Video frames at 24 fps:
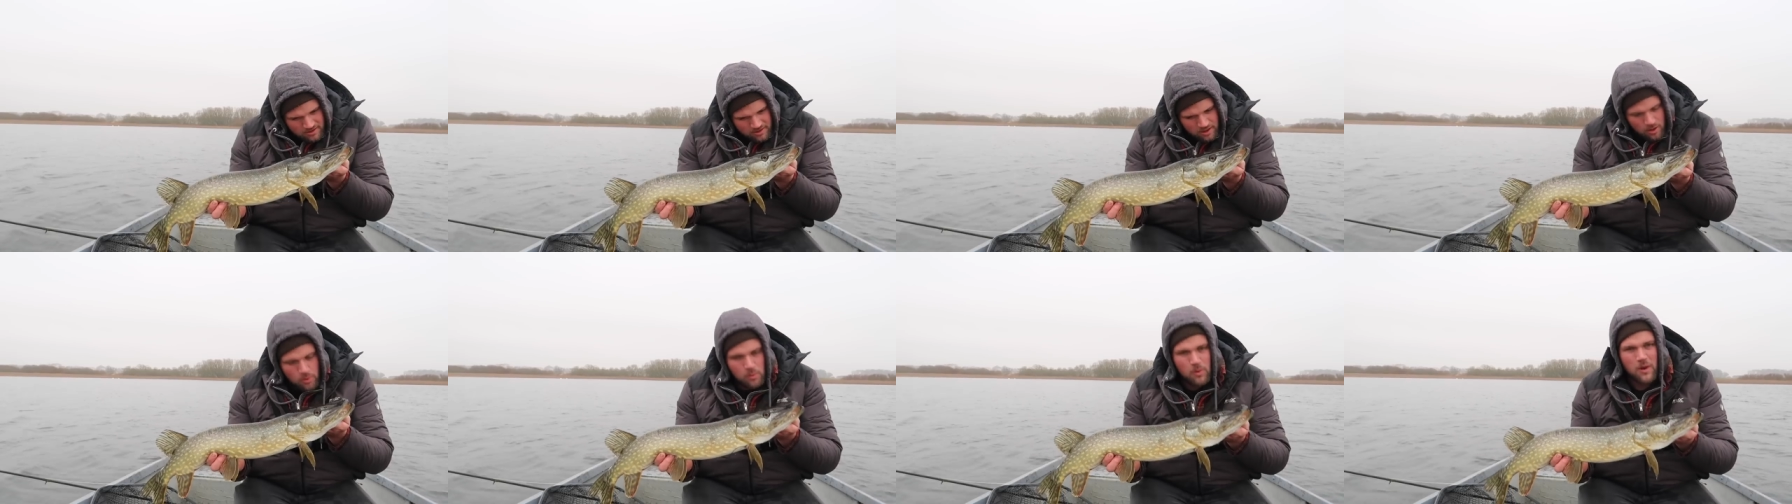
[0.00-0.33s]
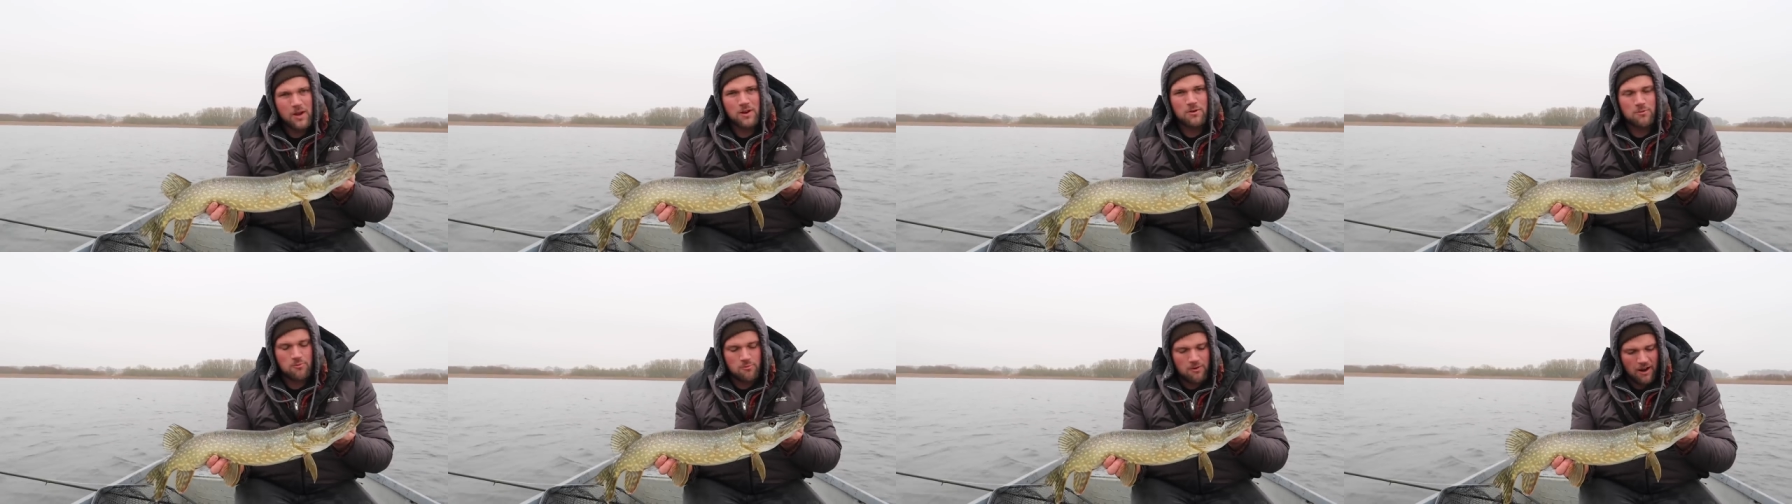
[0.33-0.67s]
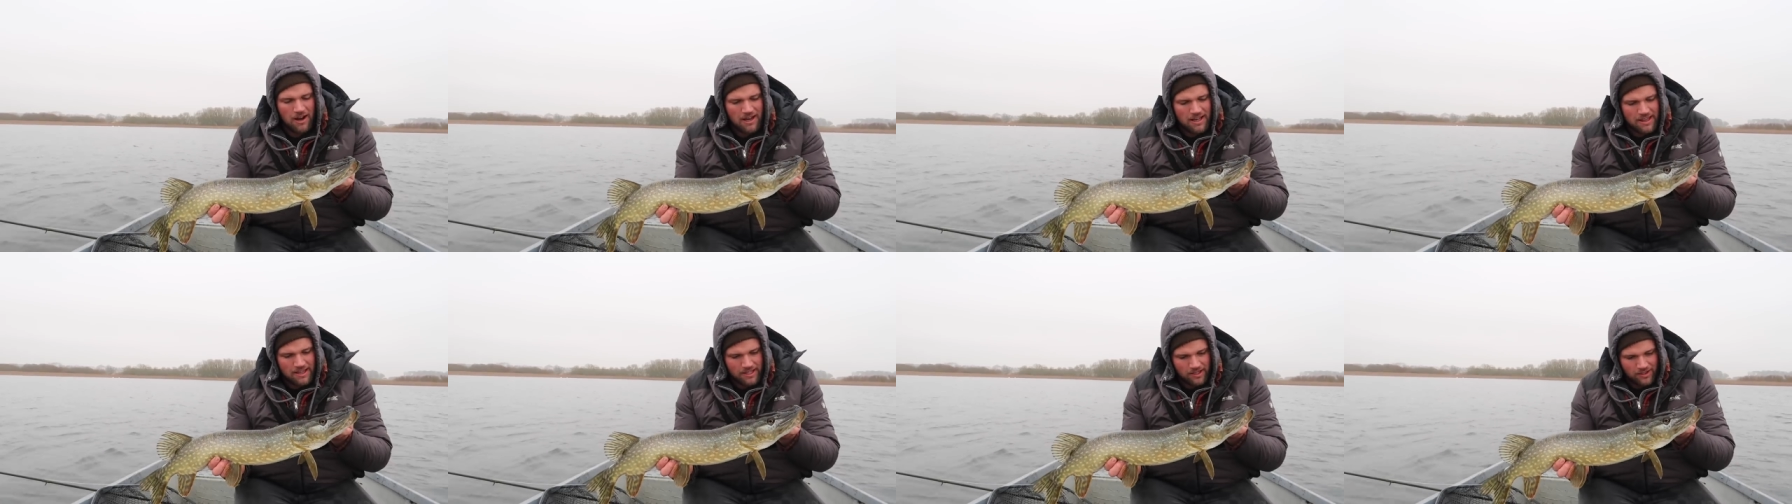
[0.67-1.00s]
Got a weird
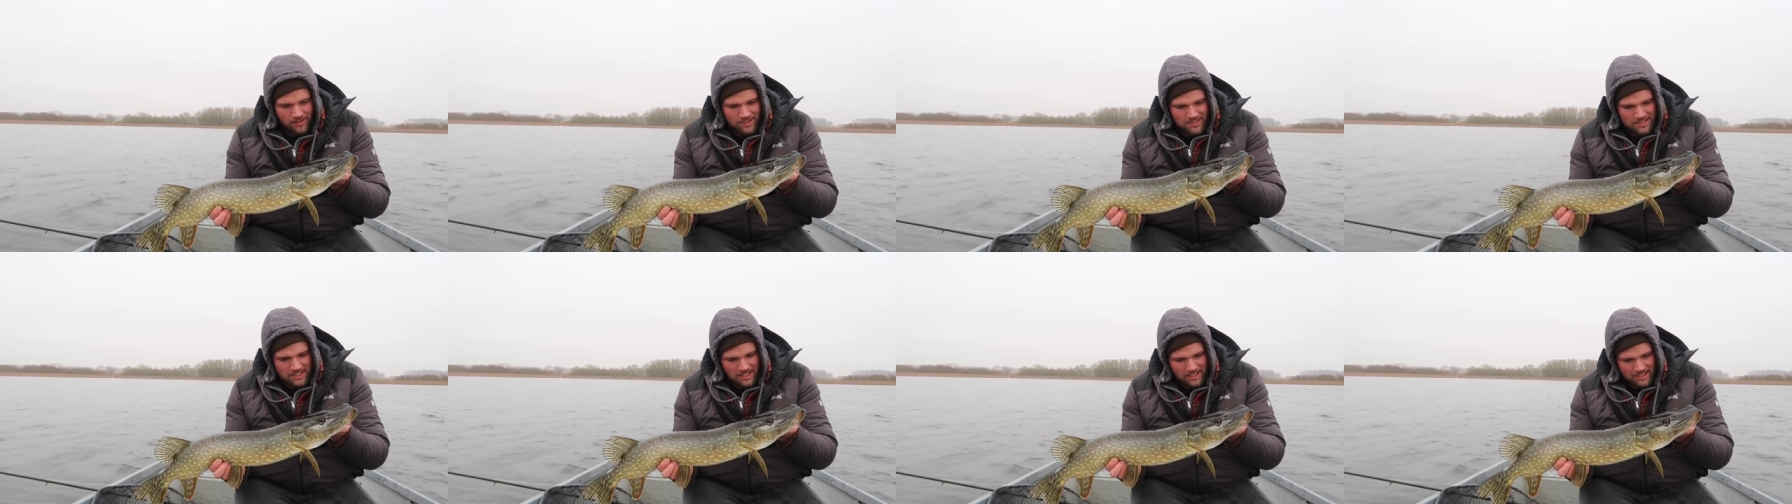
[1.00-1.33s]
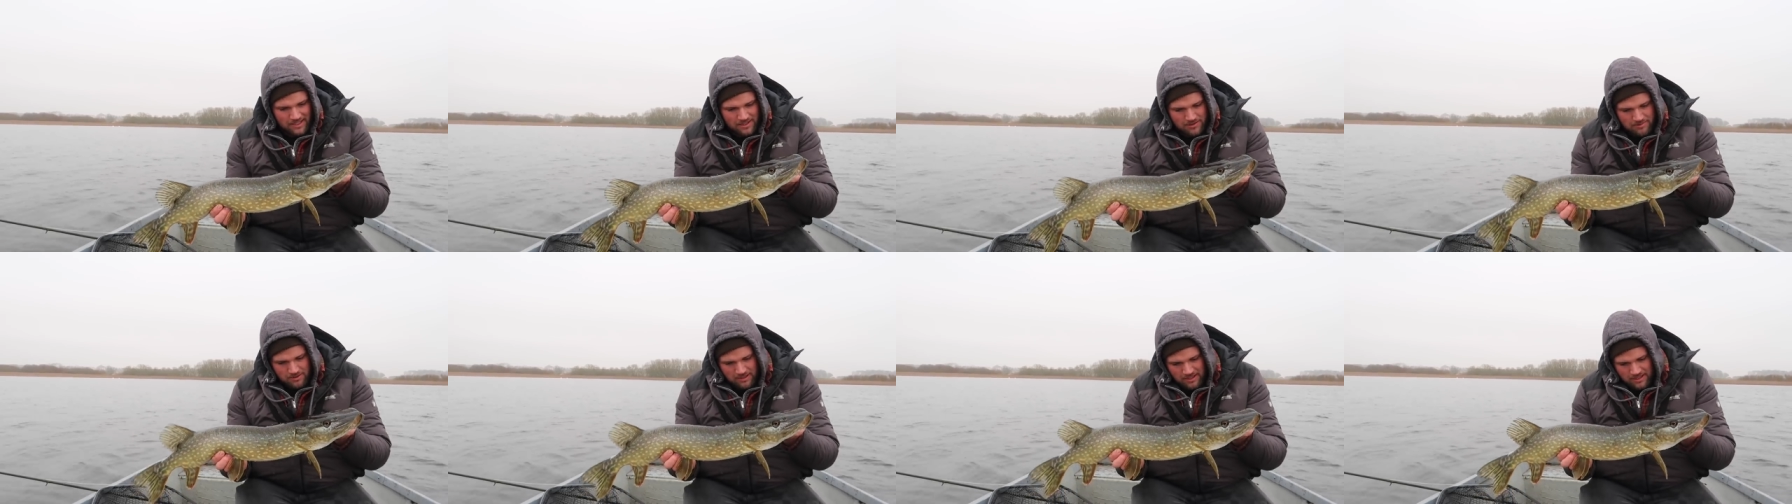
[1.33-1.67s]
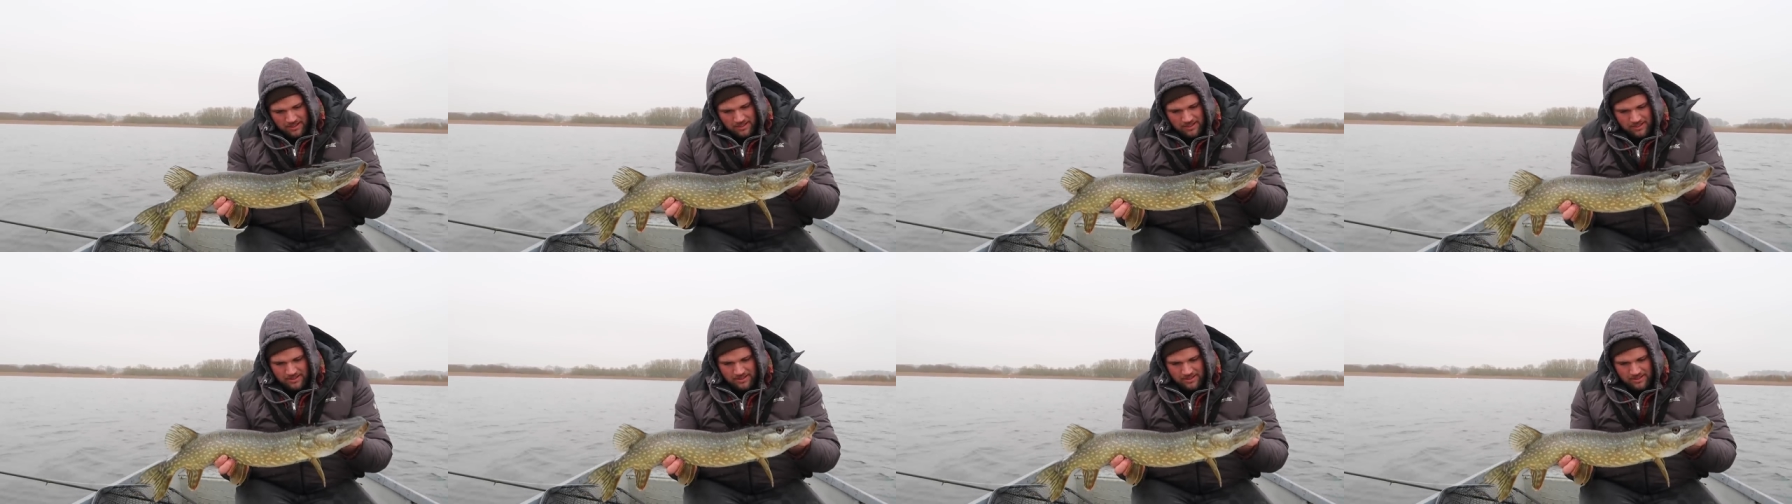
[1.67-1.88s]
red thing on its eye as well.